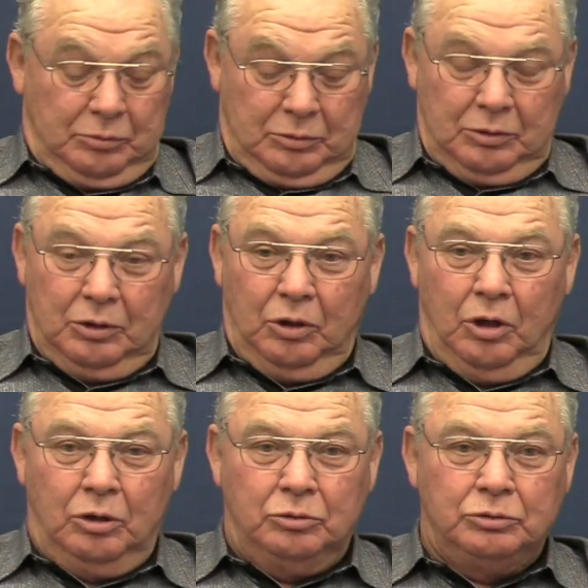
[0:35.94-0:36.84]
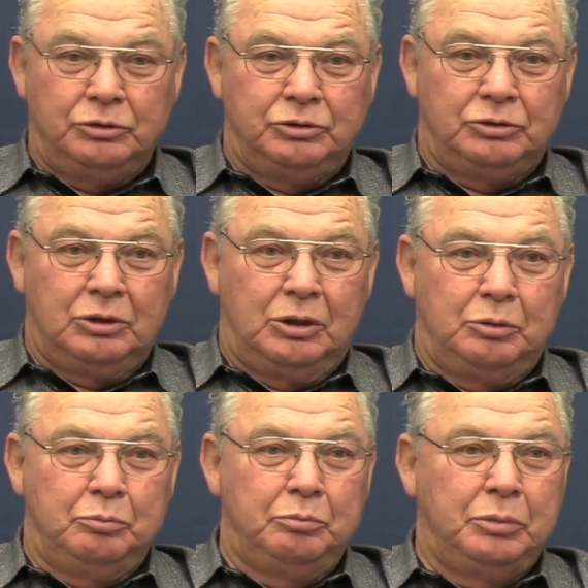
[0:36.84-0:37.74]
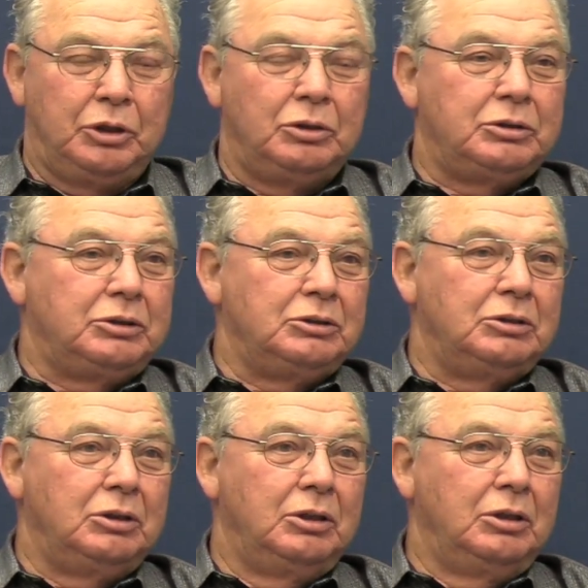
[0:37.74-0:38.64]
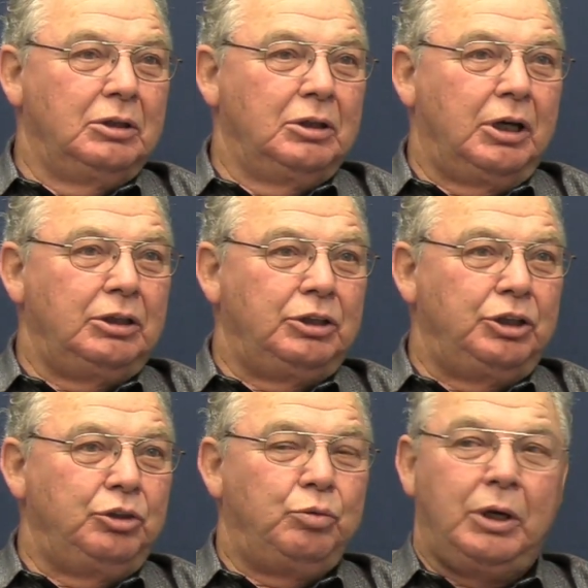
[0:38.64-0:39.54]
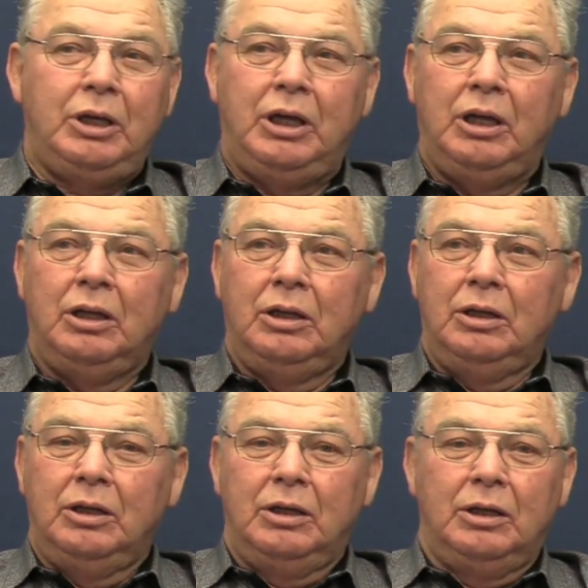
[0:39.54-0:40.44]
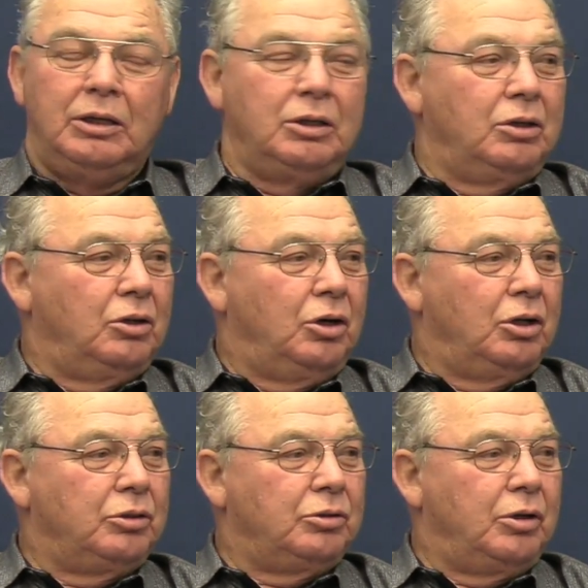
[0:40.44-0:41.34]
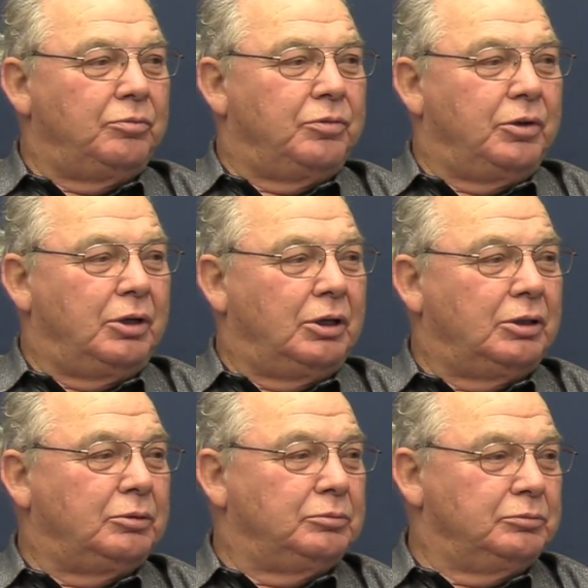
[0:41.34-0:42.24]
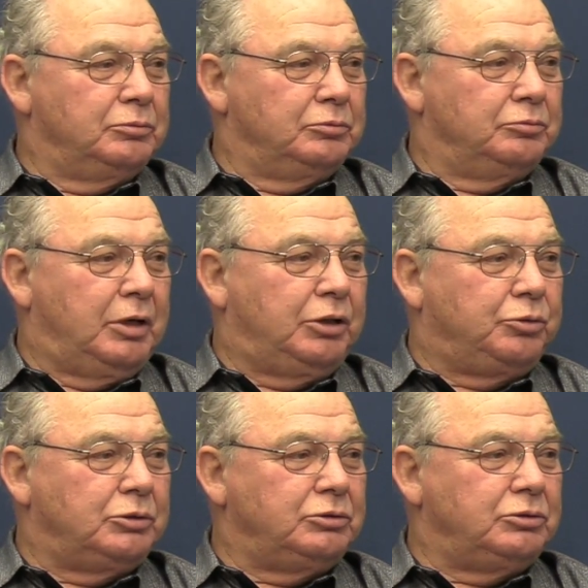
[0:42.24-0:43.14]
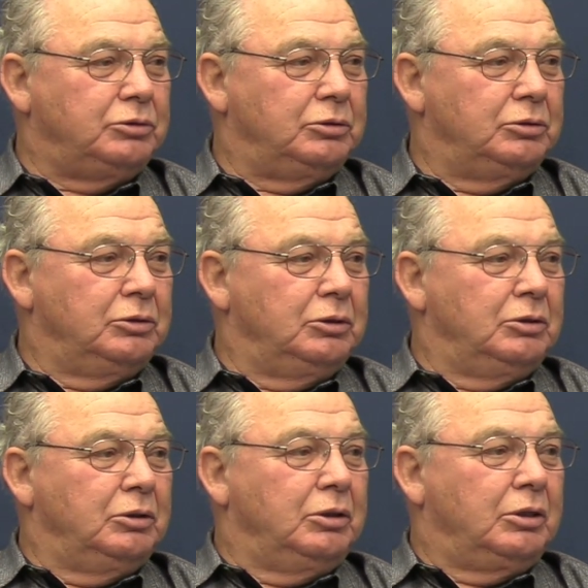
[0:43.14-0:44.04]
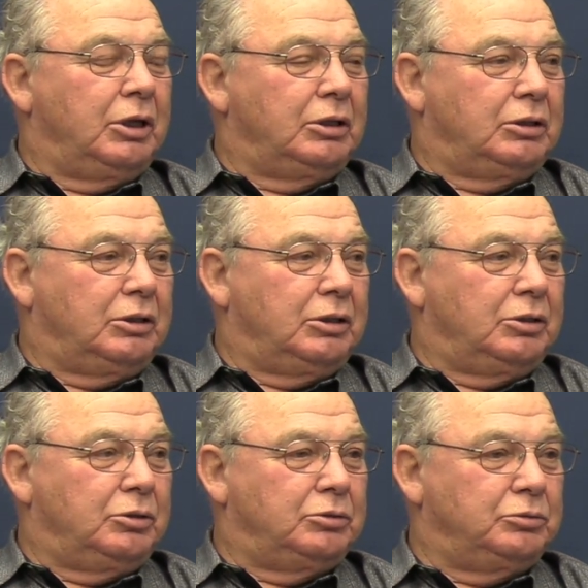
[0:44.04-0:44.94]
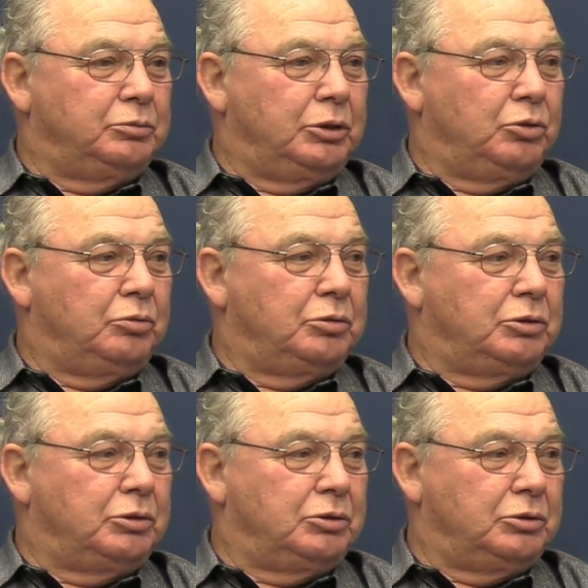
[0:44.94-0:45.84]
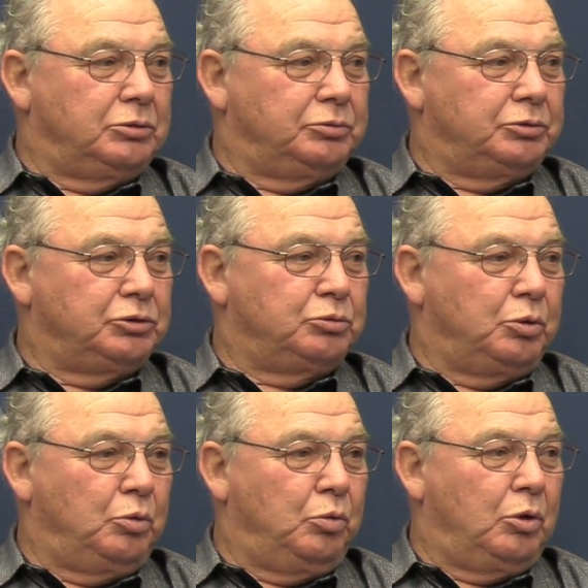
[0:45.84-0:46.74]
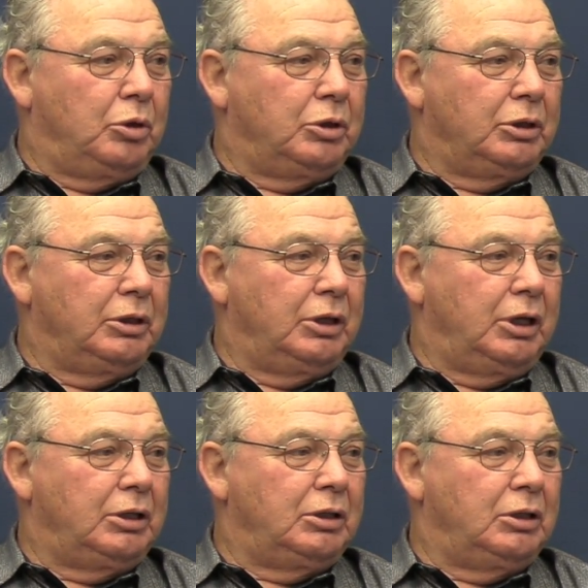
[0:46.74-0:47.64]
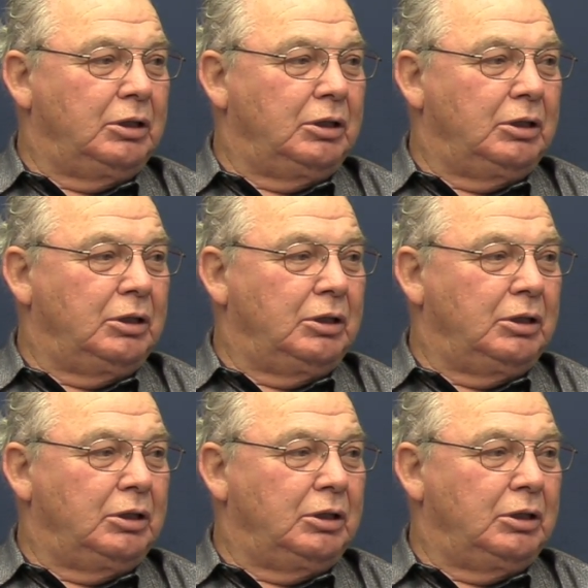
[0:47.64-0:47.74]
The hall was built in 1920 in honor of the veterans that went over to the First World War, and then